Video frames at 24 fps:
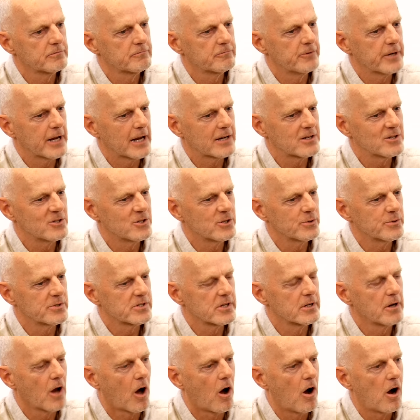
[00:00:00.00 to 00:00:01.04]
reacting to is
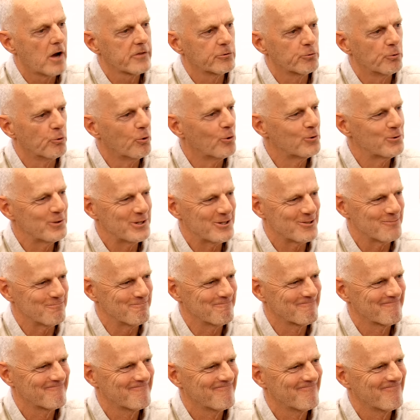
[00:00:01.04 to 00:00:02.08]
an either-orism.
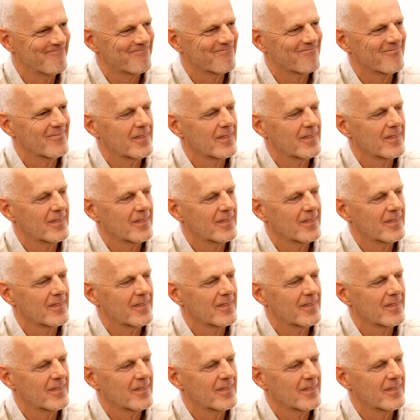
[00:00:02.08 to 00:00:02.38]
Yeah.